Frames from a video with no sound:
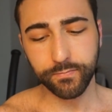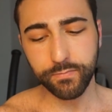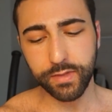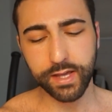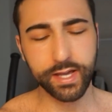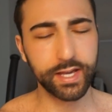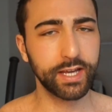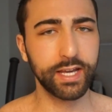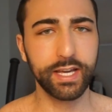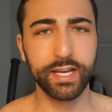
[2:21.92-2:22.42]

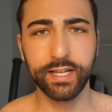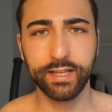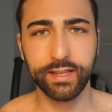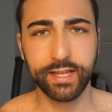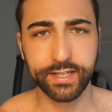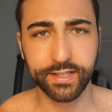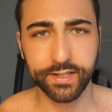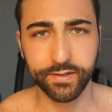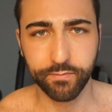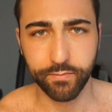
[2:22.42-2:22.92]
It
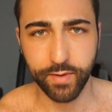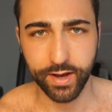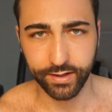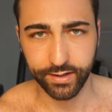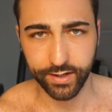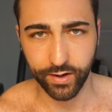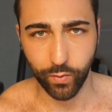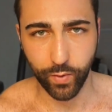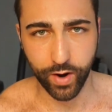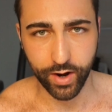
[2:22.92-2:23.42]
doesn't
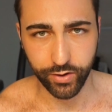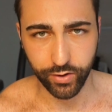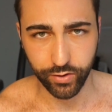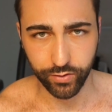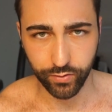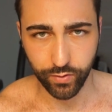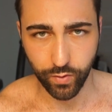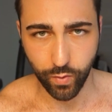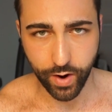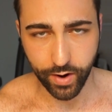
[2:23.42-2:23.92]
matter where
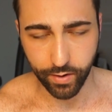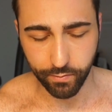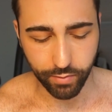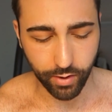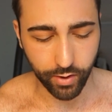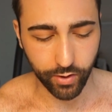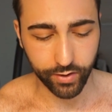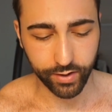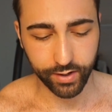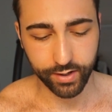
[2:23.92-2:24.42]
you were
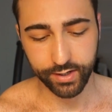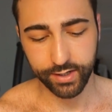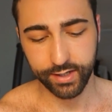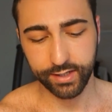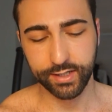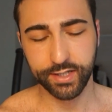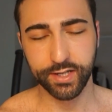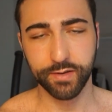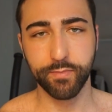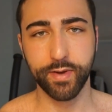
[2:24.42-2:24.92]
born.
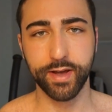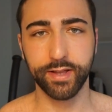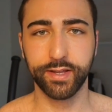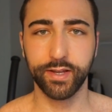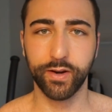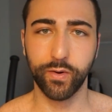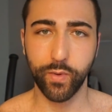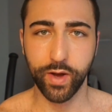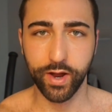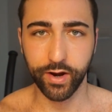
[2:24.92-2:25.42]
It doesn't
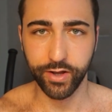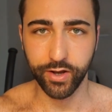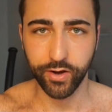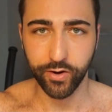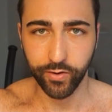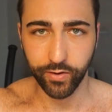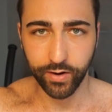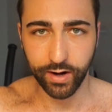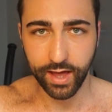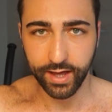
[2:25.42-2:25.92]
matter where
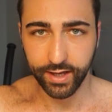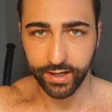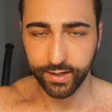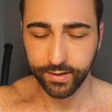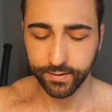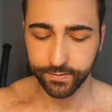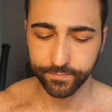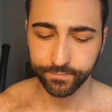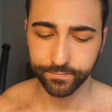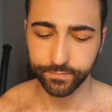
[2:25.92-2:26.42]
your
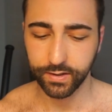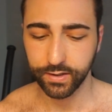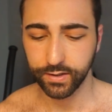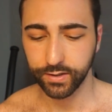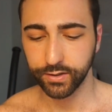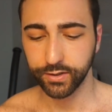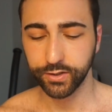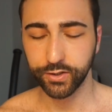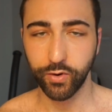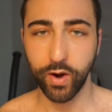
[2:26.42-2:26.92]

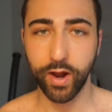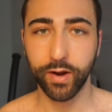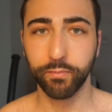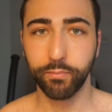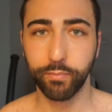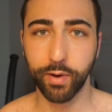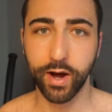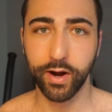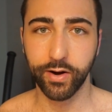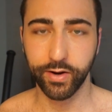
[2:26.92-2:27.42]

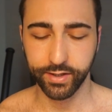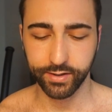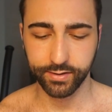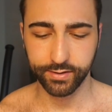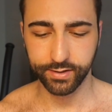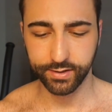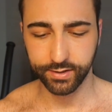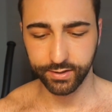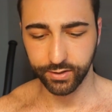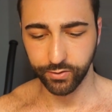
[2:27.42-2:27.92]

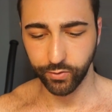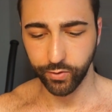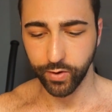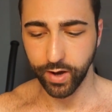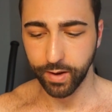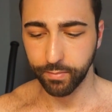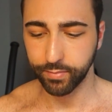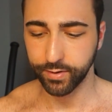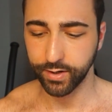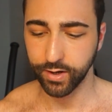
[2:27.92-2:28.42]
grandparents grew
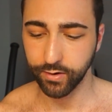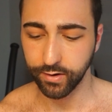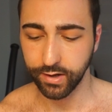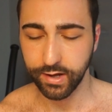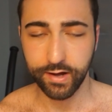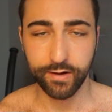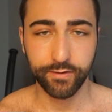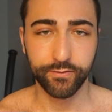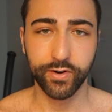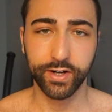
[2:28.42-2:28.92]
up. No?
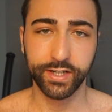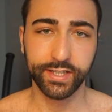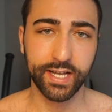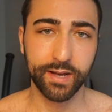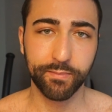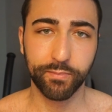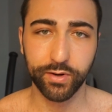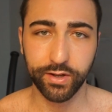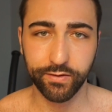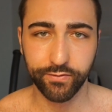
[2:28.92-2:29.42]
For
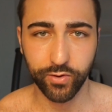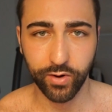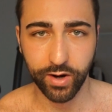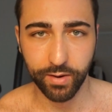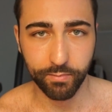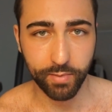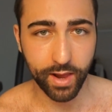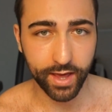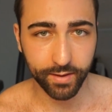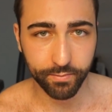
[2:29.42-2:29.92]
example, if you're a
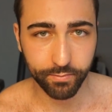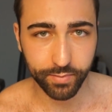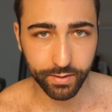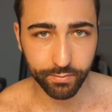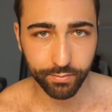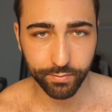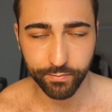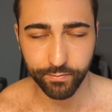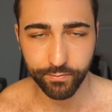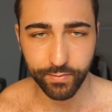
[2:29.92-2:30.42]
black
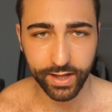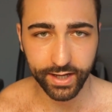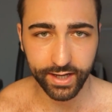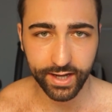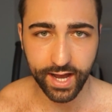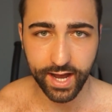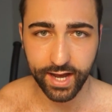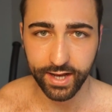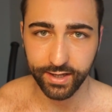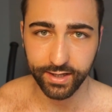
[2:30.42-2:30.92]

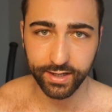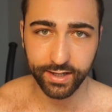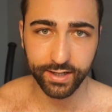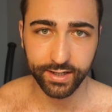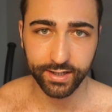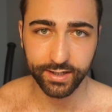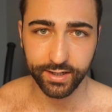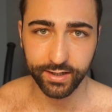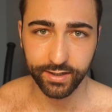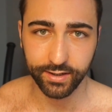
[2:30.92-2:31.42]
guy
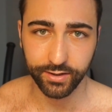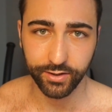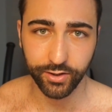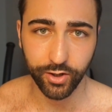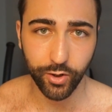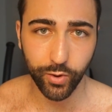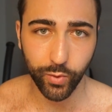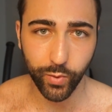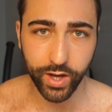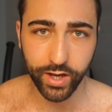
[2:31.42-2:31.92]
in
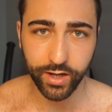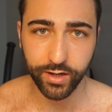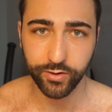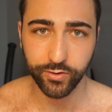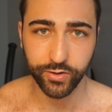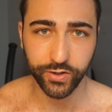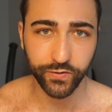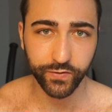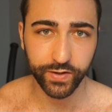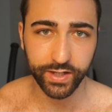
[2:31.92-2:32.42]
Norway
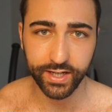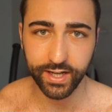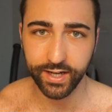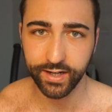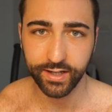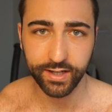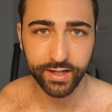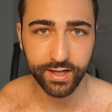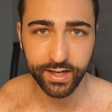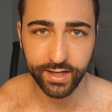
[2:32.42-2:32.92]
or
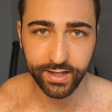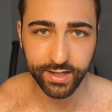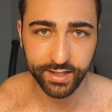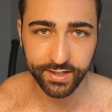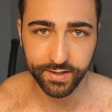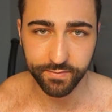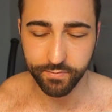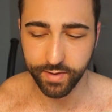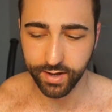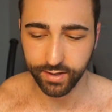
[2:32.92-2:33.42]
Sweden, it
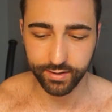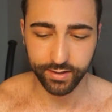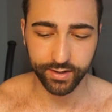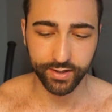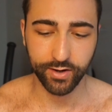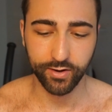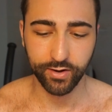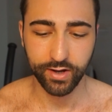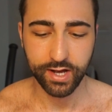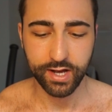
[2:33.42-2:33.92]
doesn't matter.
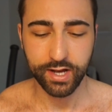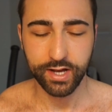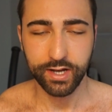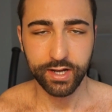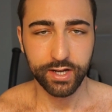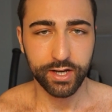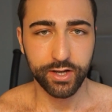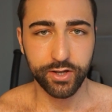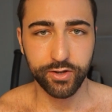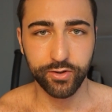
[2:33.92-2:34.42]
No?
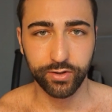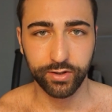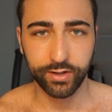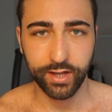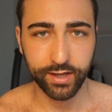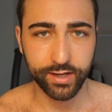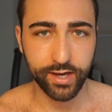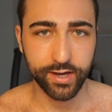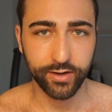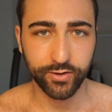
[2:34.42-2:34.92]
You
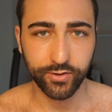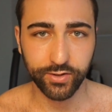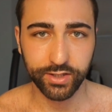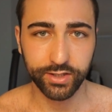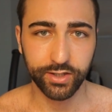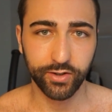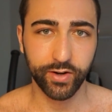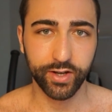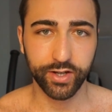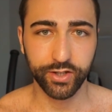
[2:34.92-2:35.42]
take in
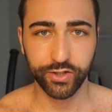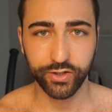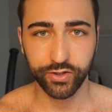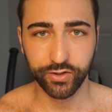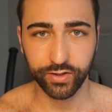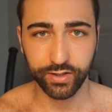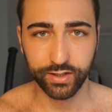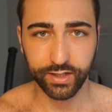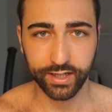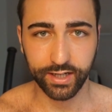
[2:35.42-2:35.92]

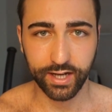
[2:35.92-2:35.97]
consideration